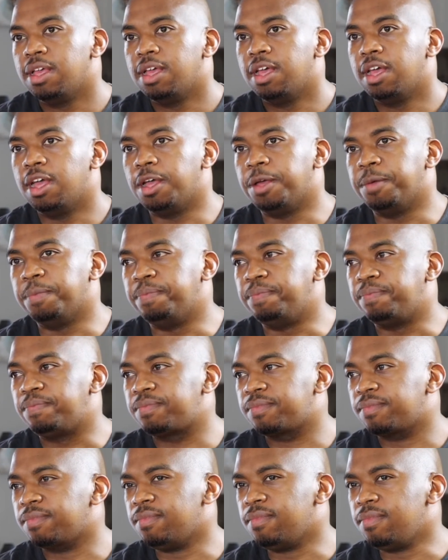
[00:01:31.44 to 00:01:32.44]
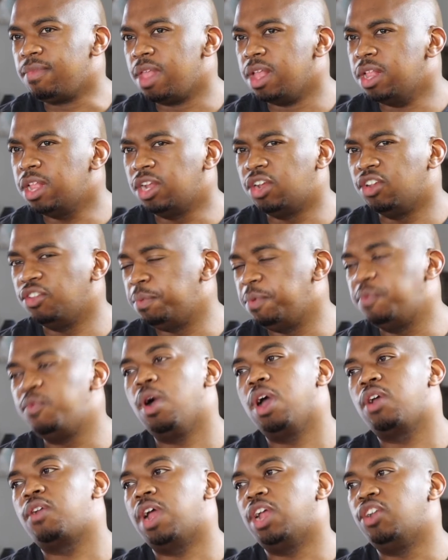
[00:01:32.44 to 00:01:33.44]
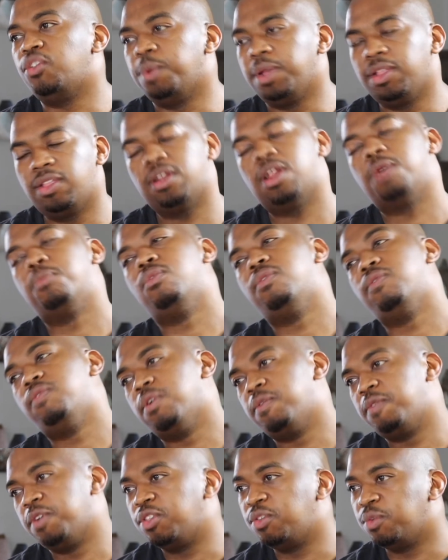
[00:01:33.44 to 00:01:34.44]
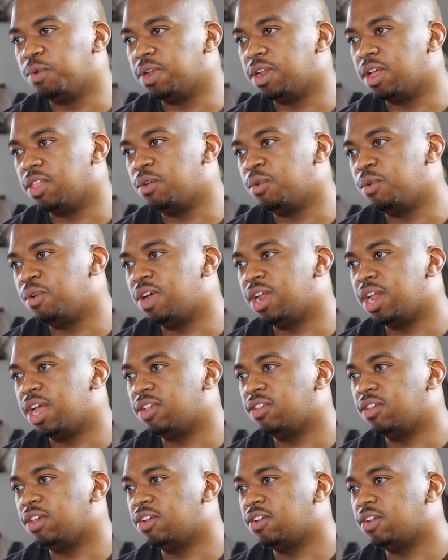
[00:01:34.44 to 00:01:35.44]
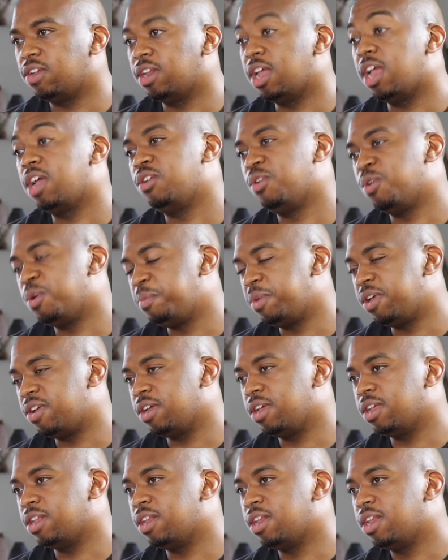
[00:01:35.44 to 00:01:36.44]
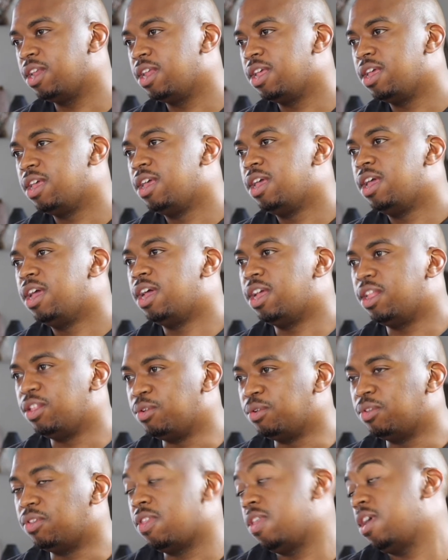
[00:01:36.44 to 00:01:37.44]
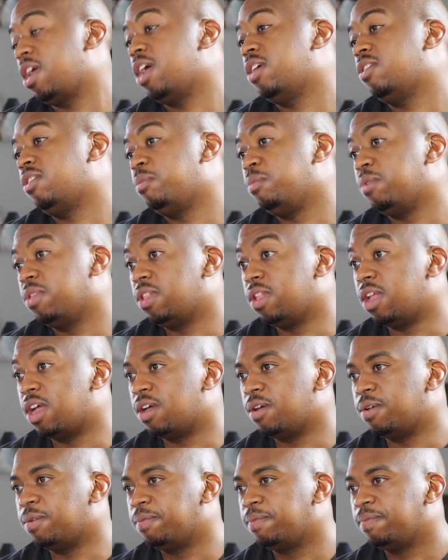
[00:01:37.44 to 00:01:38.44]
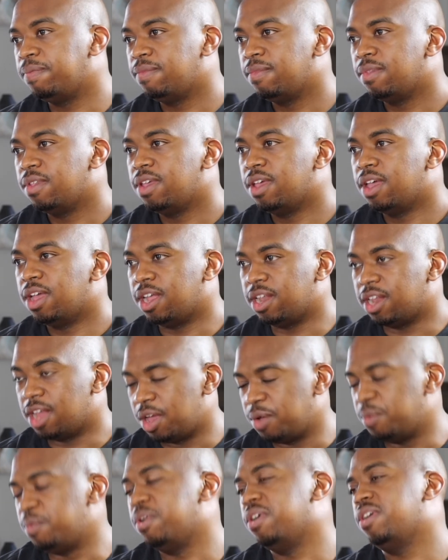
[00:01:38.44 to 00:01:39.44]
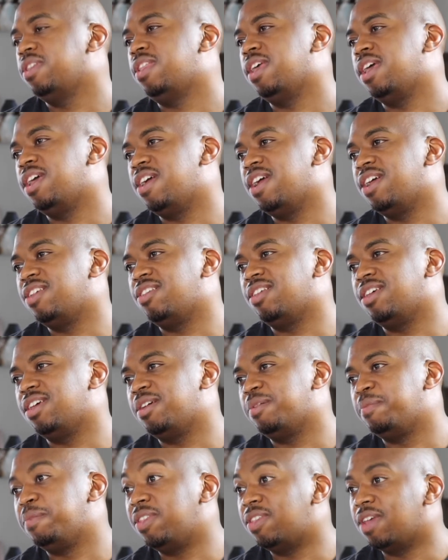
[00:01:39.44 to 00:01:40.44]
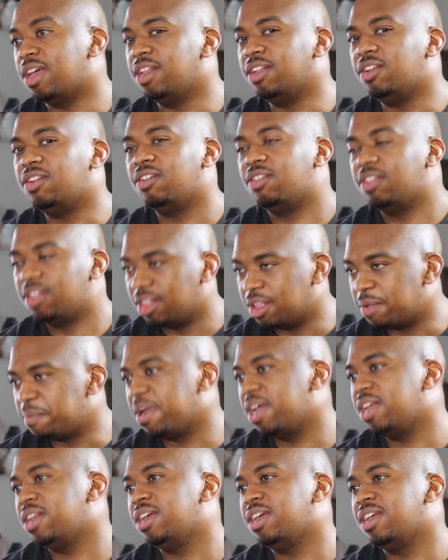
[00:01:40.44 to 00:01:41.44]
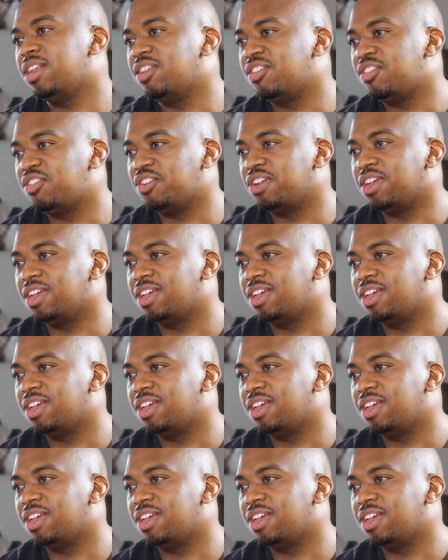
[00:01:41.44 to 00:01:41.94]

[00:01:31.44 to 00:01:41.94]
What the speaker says: And then just before I graduated, I moved over to another organization, Anglo American, and those are the guys I'm with now. And I worked there as a metallurgist in the mining industry.